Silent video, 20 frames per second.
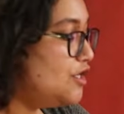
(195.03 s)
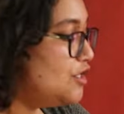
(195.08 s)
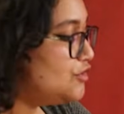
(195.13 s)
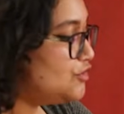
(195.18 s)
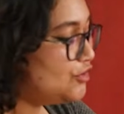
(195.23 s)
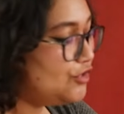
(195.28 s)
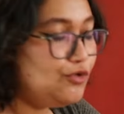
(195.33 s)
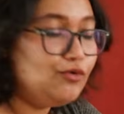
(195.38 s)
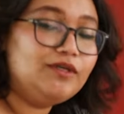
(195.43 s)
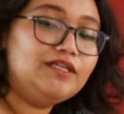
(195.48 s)

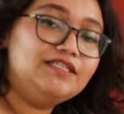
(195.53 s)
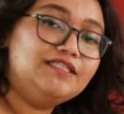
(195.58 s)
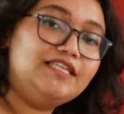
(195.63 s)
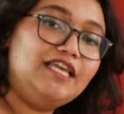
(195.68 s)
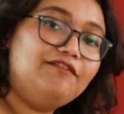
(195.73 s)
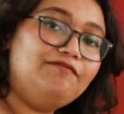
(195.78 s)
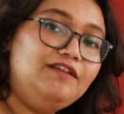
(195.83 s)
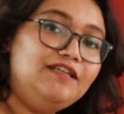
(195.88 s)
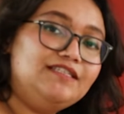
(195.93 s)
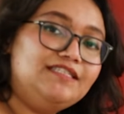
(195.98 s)
so you can
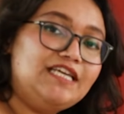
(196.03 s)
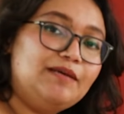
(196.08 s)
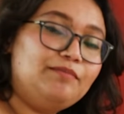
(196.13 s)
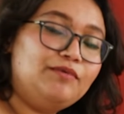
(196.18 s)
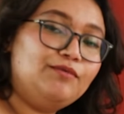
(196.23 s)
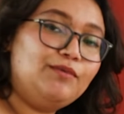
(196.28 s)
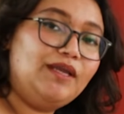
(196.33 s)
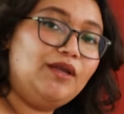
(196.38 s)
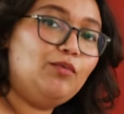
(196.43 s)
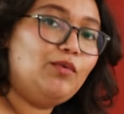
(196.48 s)
safely step
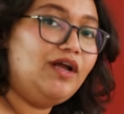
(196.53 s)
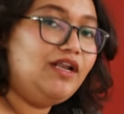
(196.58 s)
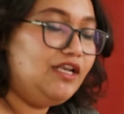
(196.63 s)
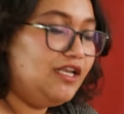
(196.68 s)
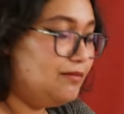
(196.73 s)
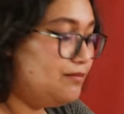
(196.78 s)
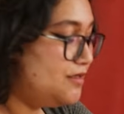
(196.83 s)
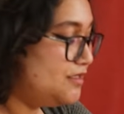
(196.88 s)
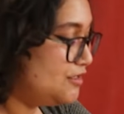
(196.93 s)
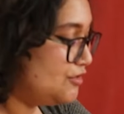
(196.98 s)
away while
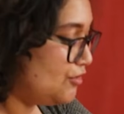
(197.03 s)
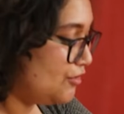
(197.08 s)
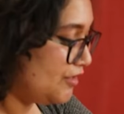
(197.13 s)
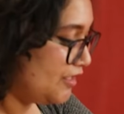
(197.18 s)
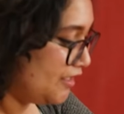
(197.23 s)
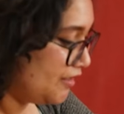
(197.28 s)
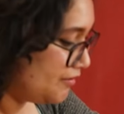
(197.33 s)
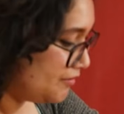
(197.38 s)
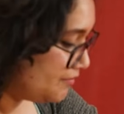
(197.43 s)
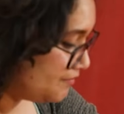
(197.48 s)
Nymble's
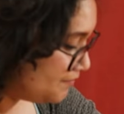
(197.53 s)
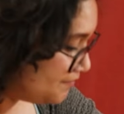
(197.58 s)
cooking.